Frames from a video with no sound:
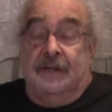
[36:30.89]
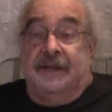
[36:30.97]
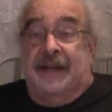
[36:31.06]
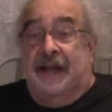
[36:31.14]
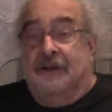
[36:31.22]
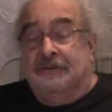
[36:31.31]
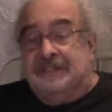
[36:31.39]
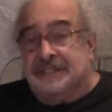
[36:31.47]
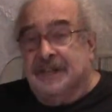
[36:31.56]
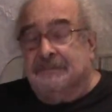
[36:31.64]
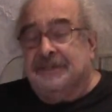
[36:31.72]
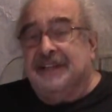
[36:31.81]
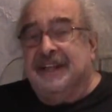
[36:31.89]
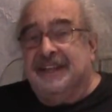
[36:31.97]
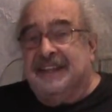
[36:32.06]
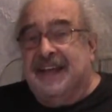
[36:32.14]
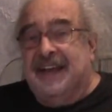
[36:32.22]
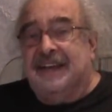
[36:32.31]
Now, something
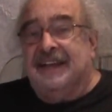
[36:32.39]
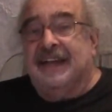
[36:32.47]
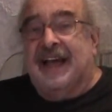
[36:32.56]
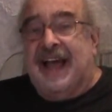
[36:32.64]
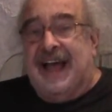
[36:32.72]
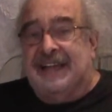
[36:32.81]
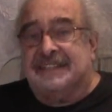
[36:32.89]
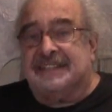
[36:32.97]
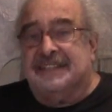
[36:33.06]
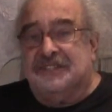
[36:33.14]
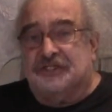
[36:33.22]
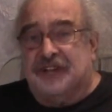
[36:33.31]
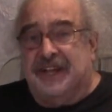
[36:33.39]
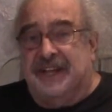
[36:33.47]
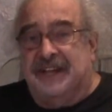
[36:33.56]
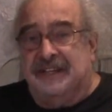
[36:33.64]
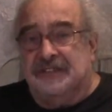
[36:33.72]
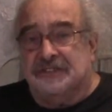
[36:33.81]
like that has to
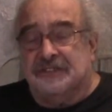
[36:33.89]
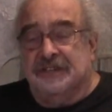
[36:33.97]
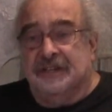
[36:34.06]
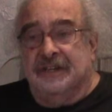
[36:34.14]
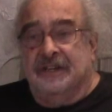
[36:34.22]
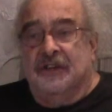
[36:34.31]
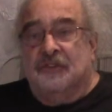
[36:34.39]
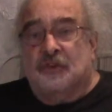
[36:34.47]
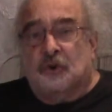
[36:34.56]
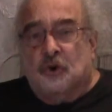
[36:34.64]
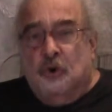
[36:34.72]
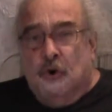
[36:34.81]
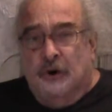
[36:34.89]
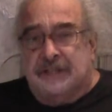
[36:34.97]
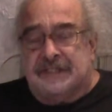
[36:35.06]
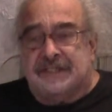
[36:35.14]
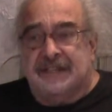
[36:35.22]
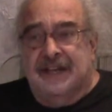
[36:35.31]
change. The
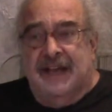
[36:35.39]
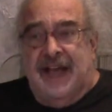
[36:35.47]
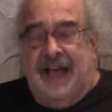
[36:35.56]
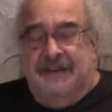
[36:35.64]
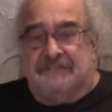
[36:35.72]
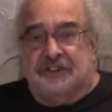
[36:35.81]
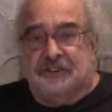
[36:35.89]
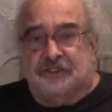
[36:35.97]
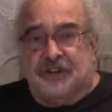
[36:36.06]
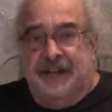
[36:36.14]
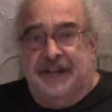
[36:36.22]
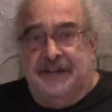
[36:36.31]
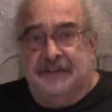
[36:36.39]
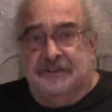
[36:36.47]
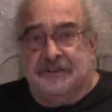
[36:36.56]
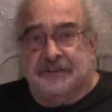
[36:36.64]
courts have to change.